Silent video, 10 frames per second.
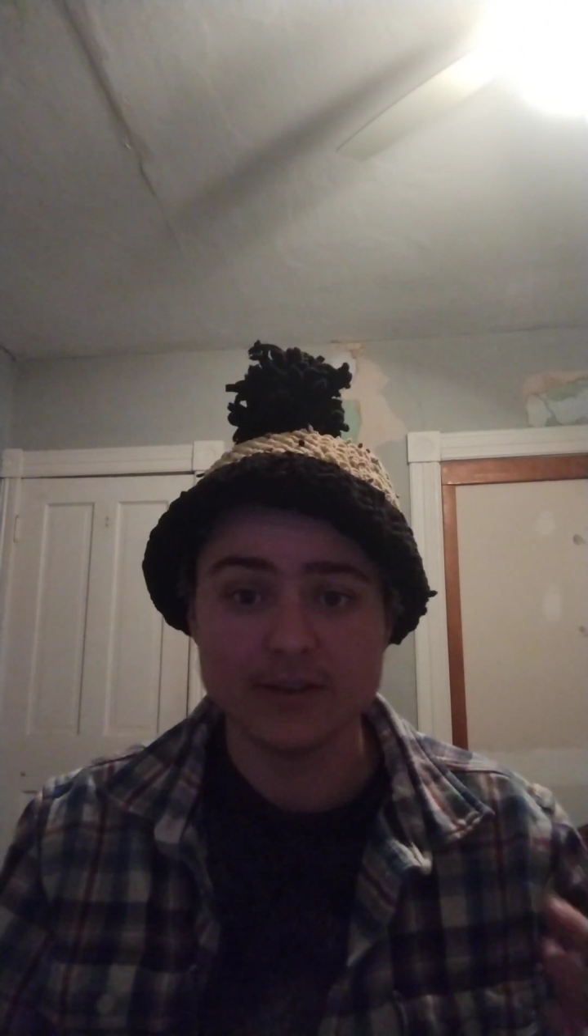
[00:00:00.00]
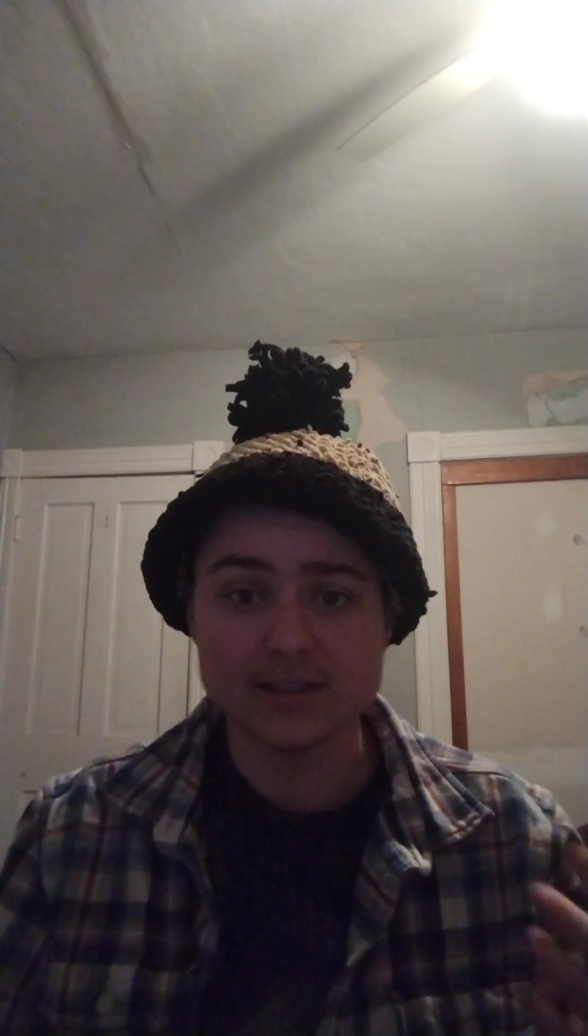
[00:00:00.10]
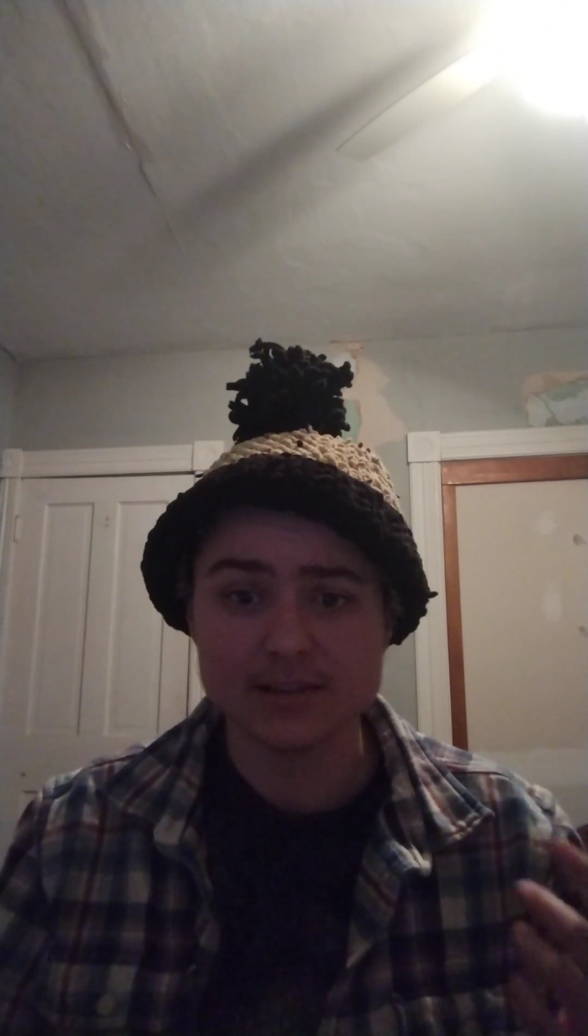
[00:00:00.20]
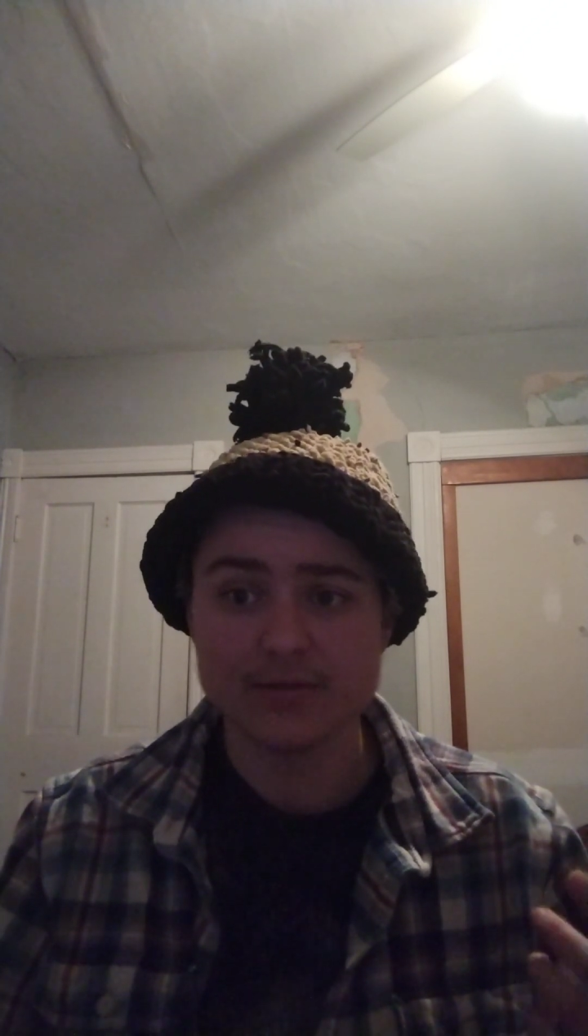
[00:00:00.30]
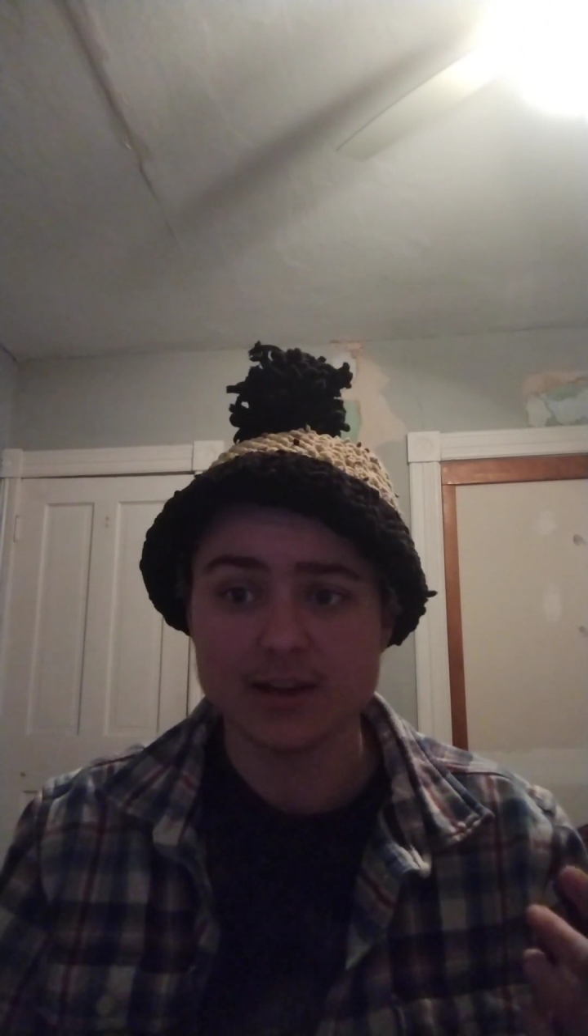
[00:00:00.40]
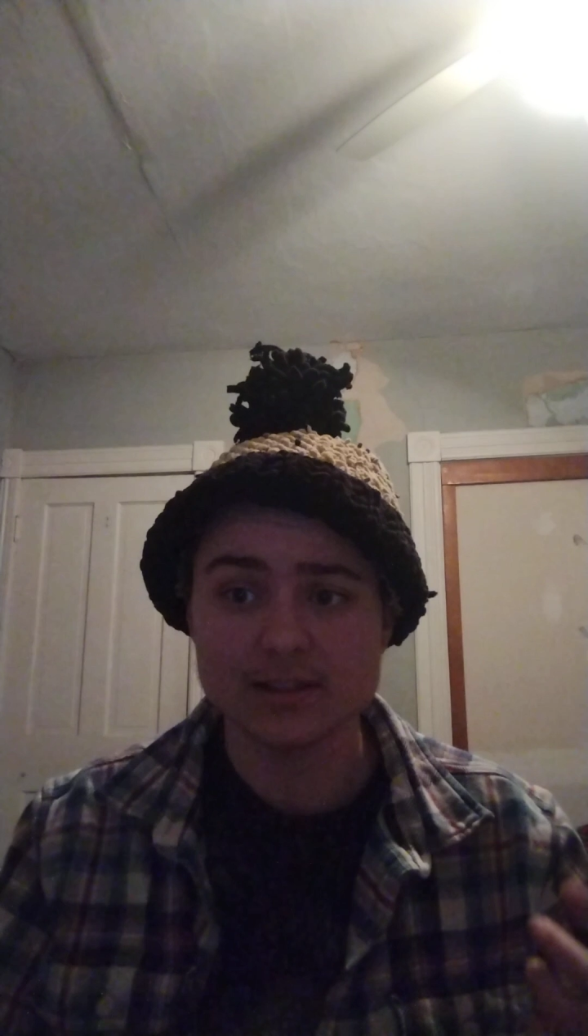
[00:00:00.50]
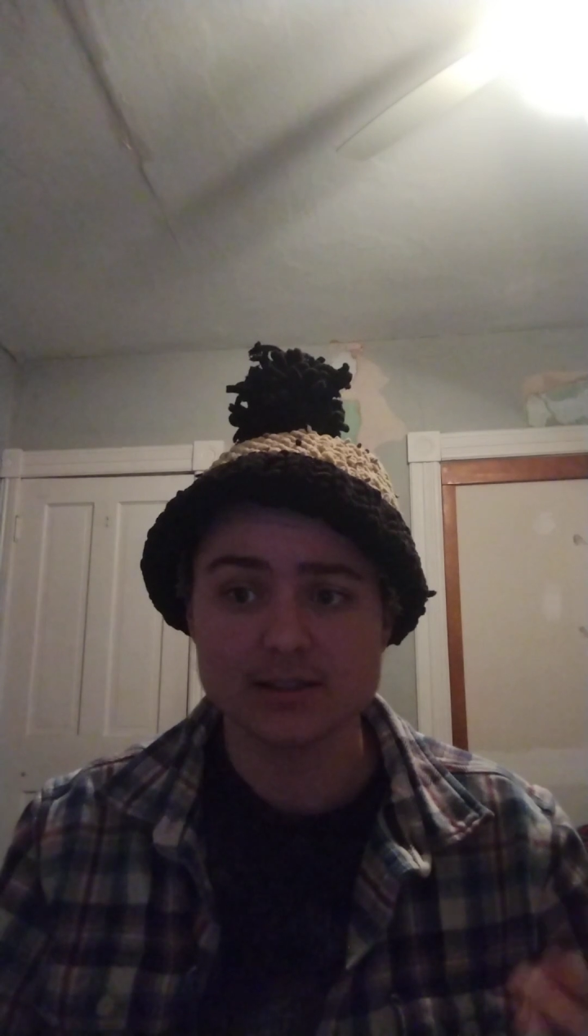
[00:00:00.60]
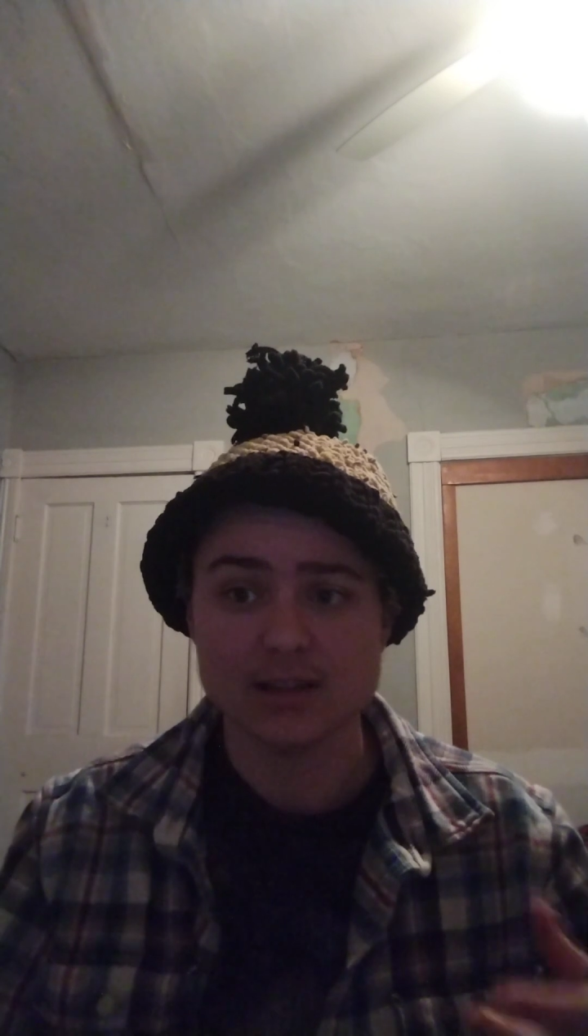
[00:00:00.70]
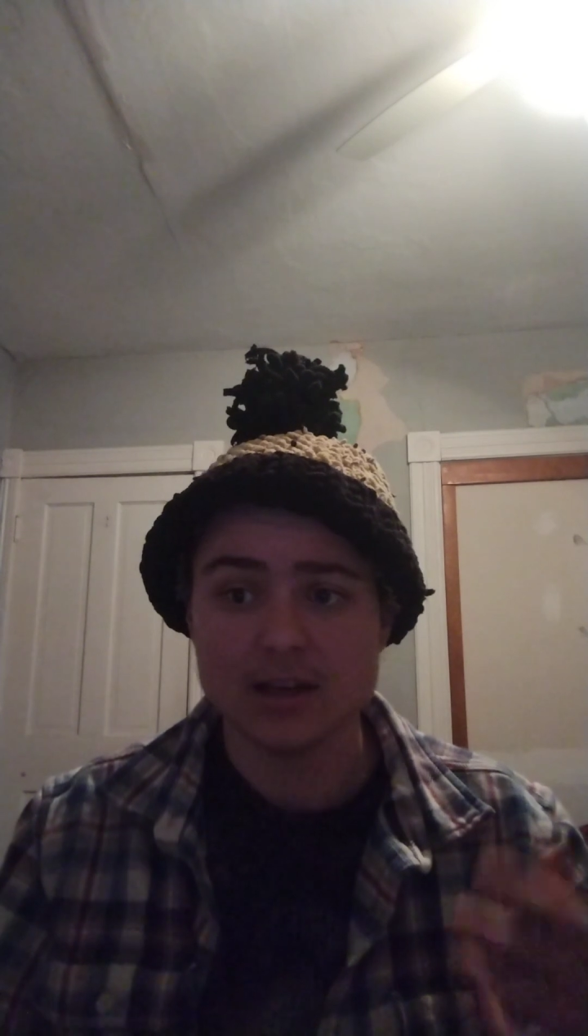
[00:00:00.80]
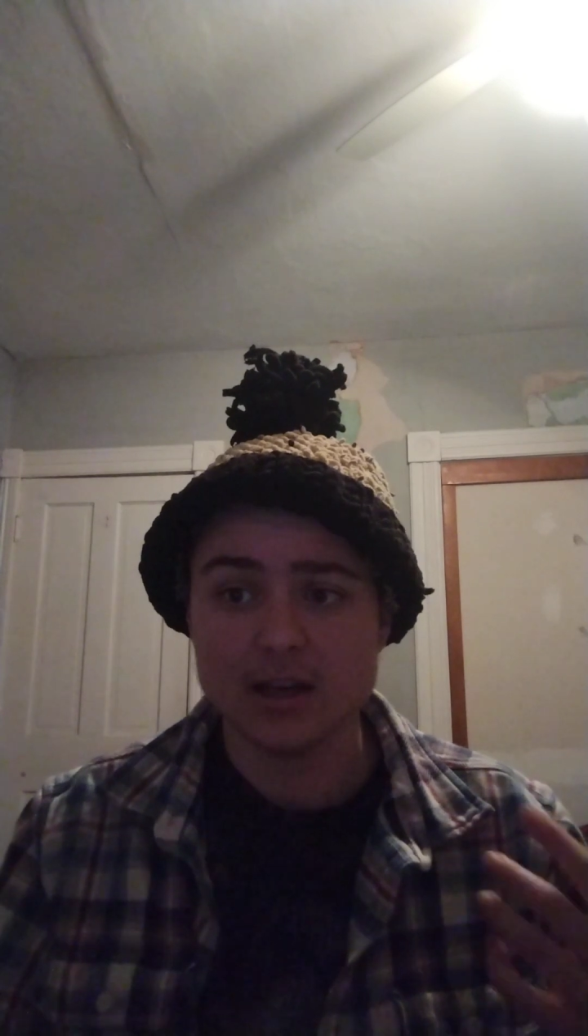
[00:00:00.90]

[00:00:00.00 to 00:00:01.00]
face to face